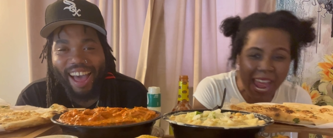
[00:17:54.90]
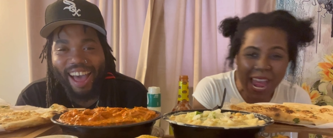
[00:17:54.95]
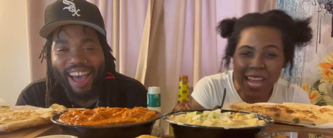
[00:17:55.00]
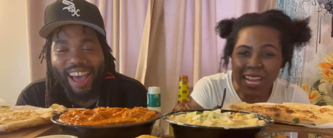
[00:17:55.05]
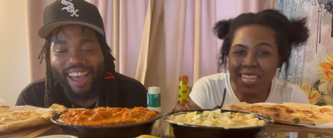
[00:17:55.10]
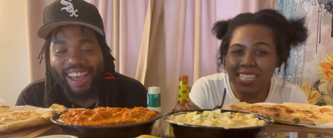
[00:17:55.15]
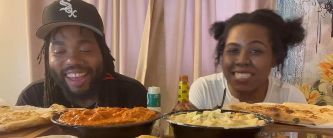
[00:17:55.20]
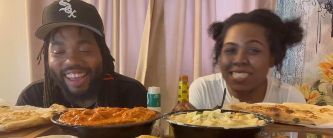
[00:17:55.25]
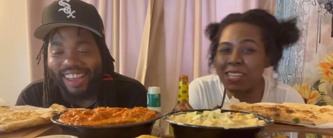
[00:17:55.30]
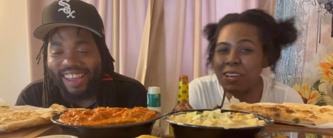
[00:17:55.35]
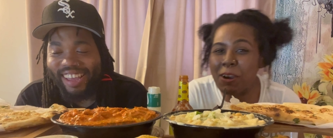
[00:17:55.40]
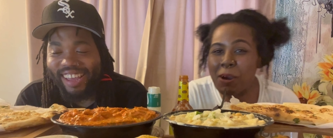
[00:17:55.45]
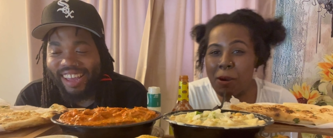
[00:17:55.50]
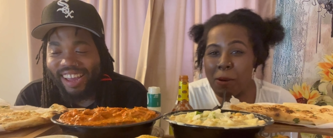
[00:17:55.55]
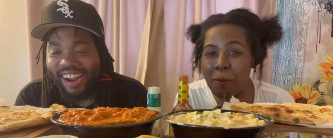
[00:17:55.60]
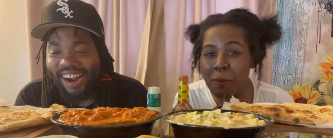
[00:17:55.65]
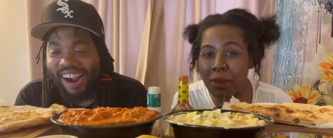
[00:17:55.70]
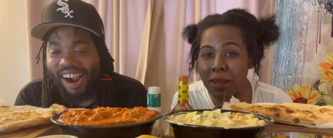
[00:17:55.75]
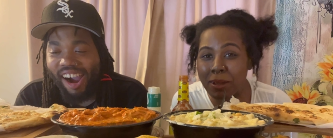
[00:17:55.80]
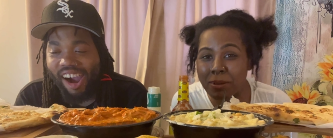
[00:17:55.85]
Speaker 1: it's
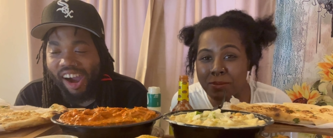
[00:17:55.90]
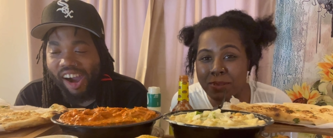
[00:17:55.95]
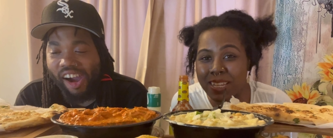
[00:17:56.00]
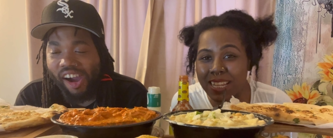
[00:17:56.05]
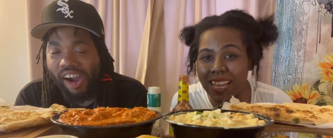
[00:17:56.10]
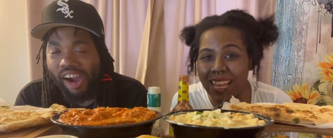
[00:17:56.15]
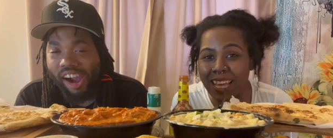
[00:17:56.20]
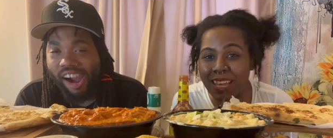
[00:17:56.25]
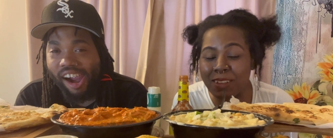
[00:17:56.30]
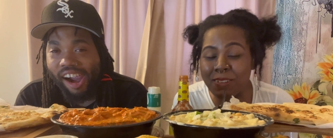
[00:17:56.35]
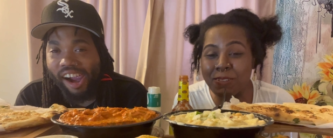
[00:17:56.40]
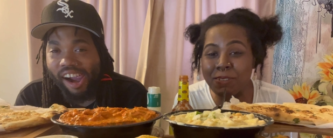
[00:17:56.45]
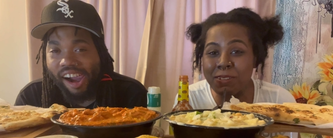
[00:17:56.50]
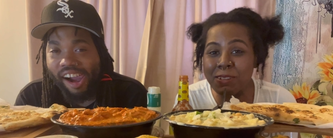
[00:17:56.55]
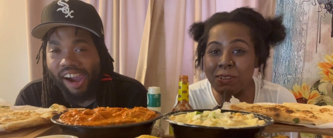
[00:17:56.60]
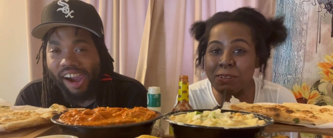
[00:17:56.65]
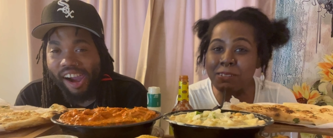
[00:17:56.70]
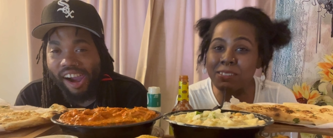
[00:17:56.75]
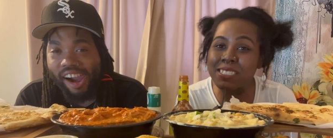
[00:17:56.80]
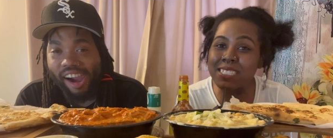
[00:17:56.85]
called mommy life,
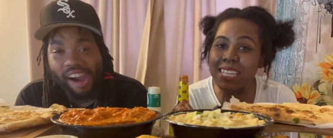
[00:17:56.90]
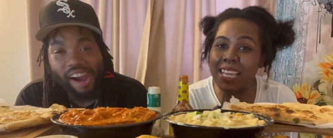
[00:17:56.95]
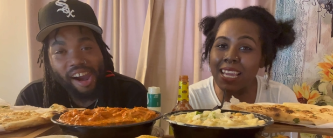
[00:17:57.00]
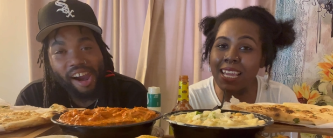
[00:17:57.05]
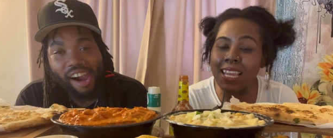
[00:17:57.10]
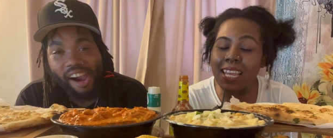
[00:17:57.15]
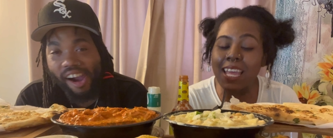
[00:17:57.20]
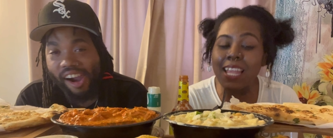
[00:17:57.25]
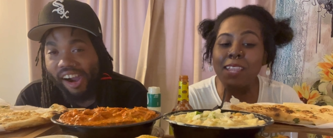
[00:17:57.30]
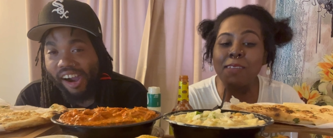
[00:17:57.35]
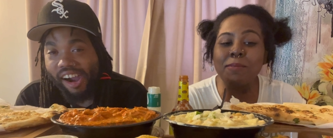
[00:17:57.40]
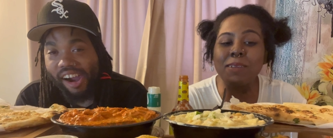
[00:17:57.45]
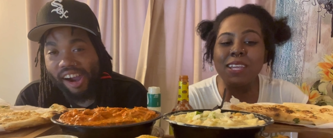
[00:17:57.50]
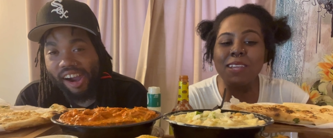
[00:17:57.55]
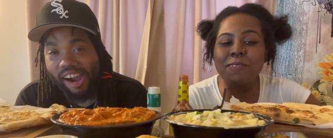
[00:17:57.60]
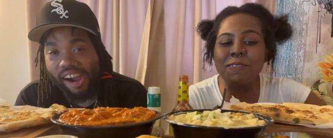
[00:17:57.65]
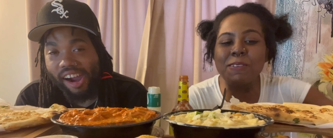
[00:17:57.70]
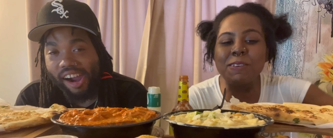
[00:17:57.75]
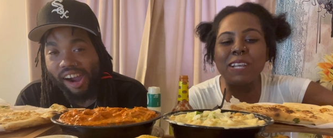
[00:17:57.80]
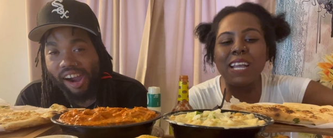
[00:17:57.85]
you know what I'm saying? And let me
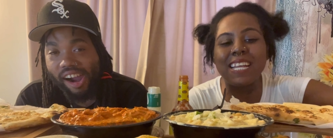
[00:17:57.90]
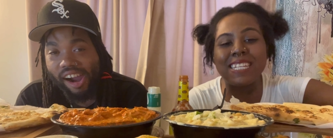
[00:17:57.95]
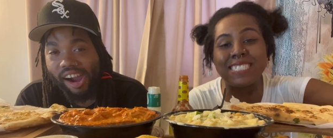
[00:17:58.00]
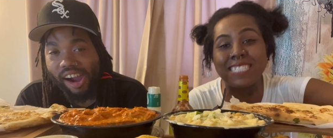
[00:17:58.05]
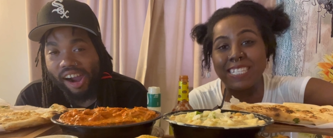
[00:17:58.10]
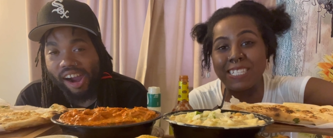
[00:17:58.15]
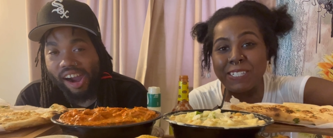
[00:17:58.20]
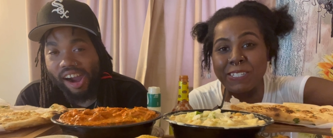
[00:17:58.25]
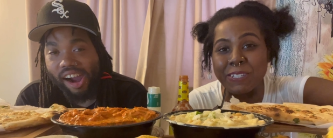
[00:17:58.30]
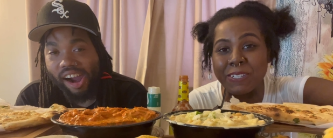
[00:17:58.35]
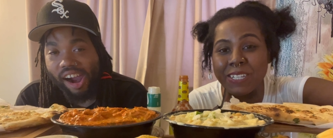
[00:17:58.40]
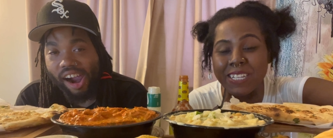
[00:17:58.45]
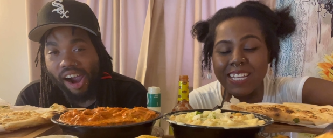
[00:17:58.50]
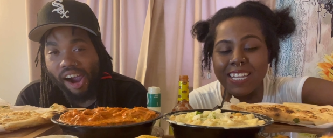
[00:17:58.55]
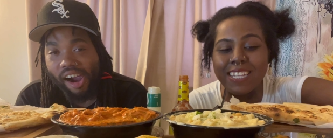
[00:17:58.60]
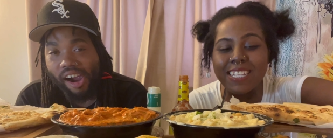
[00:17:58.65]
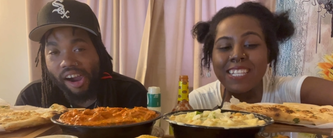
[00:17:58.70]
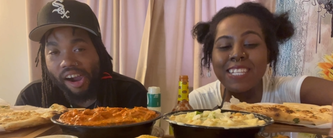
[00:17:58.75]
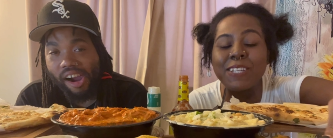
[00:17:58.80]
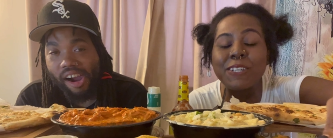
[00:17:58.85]
give you guys a
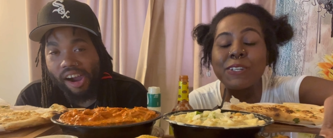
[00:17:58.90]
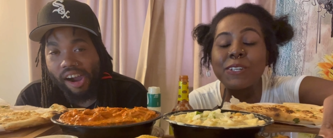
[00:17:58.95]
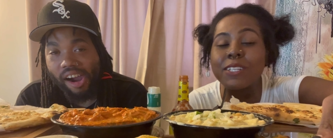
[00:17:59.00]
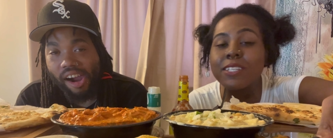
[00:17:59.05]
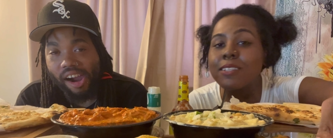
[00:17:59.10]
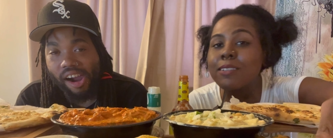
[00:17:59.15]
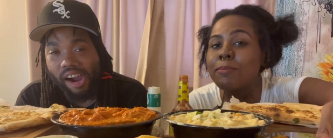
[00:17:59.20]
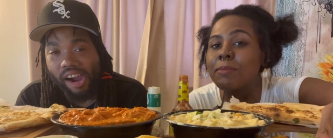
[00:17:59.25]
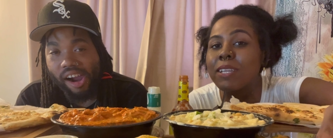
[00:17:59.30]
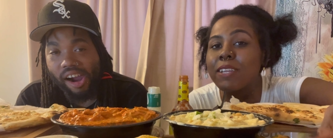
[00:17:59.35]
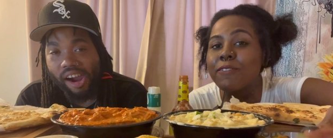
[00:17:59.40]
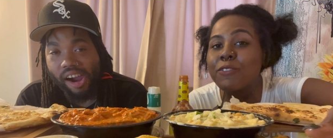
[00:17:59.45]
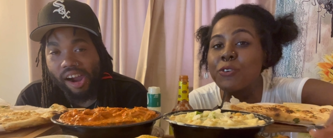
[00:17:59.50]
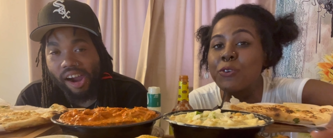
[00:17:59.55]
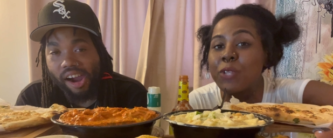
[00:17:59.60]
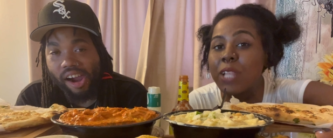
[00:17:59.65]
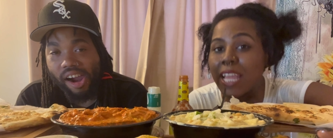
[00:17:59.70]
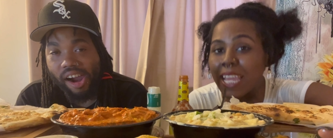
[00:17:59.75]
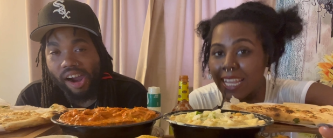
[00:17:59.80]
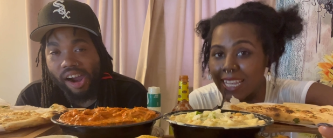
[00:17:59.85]
little, little, let me give
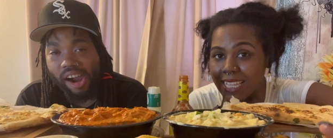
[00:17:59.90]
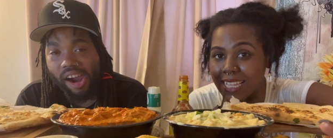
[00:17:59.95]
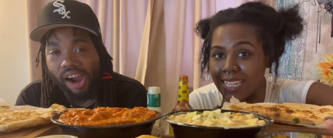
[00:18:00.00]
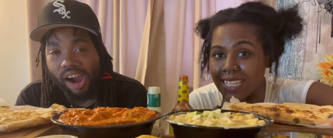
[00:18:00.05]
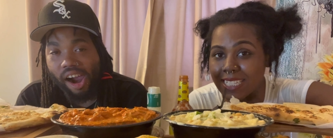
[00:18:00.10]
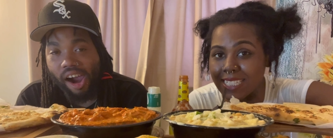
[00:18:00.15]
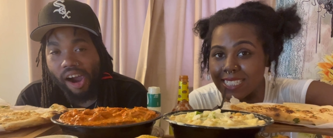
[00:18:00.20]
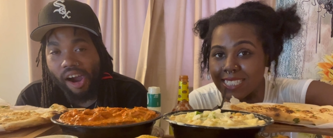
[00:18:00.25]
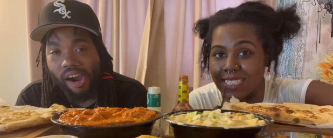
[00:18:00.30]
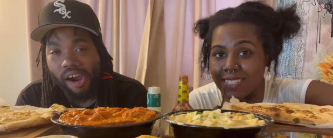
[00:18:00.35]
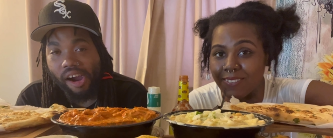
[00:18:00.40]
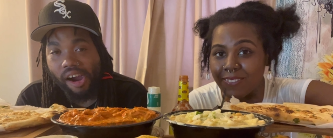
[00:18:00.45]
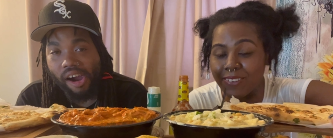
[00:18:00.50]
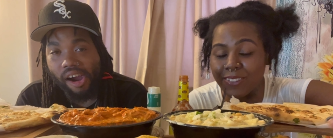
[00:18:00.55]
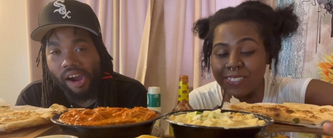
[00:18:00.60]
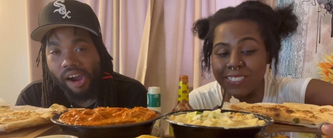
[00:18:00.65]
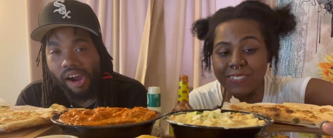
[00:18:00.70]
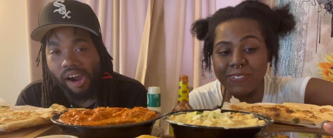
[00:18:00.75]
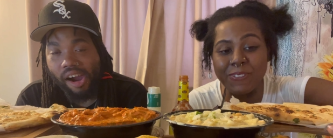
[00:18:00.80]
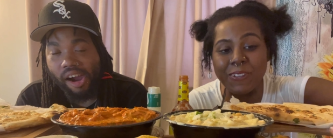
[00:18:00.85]
you ladies,
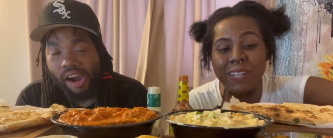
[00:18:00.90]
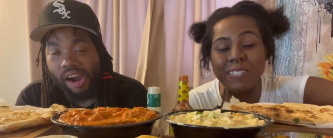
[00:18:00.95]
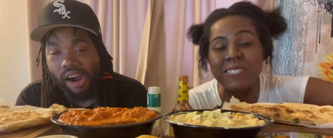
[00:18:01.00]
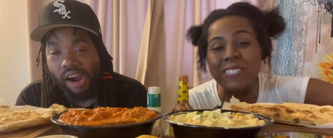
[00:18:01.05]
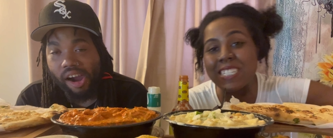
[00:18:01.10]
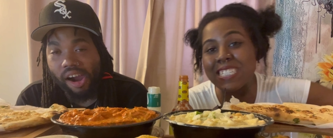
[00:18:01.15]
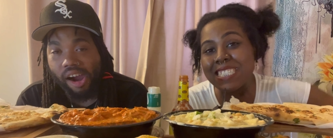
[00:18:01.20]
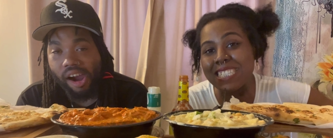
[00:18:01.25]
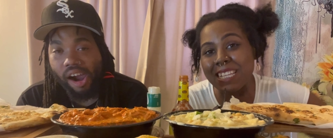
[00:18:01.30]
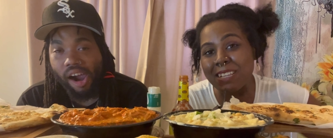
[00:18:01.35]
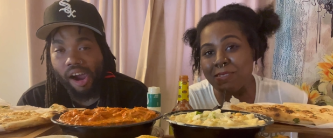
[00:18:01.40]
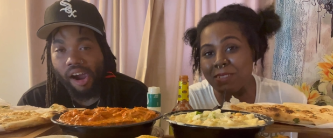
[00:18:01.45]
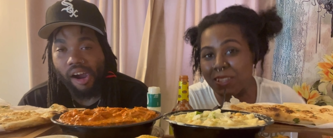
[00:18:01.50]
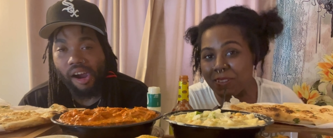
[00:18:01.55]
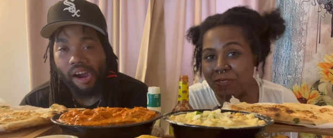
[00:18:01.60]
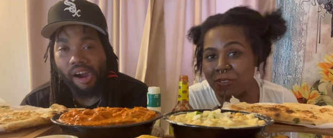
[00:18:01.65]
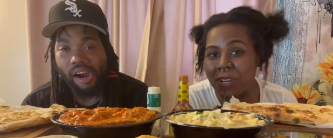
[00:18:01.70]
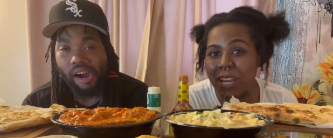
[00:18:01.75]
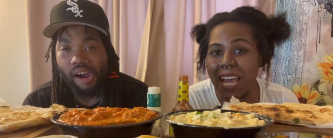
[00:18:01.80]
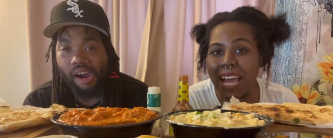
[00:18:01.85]
first of all. I was gonna say let me
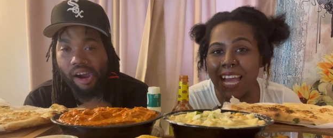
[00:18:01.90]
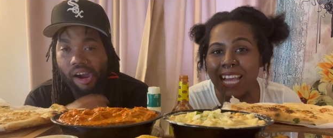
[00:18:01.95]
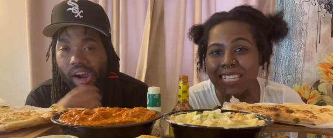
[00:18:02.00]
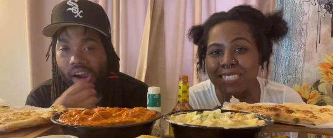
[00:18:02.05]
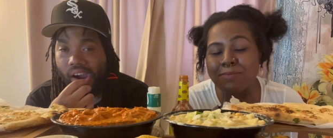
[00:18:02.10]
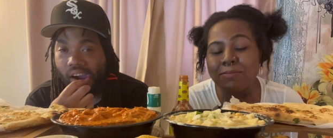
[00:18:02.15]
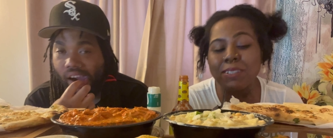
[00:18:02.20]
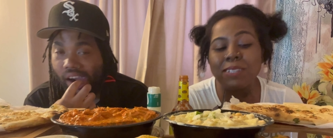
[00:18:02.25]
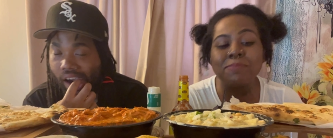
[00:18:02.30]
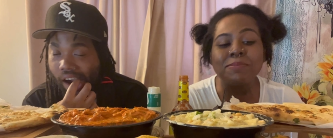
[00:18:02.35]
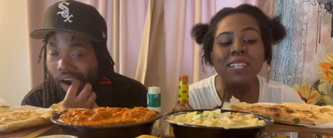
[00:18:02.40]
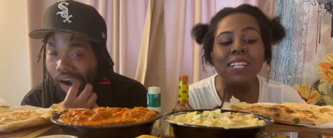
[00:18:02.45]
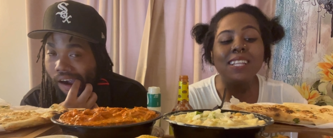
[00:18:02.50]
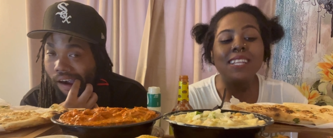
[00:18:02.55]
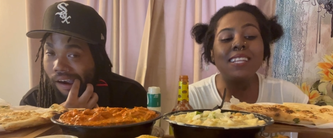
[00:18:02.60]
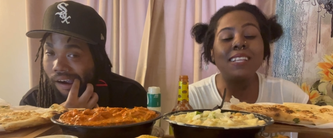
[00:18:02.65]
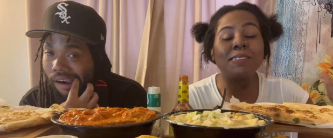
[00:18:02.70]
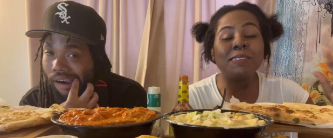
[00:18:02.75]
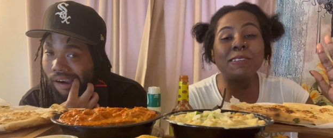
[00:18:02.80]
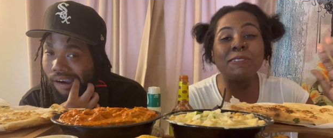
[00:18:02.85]
give you guys, but
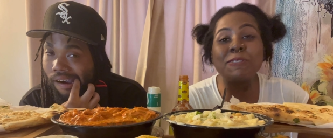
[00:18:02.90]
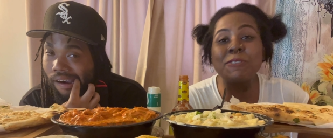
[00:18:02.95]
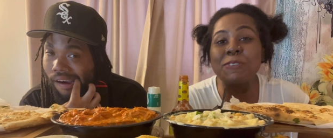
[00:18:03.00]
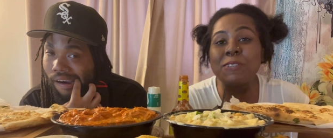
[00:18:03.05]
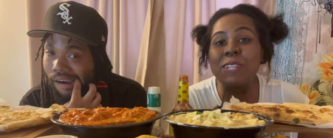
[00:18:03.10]
let me give you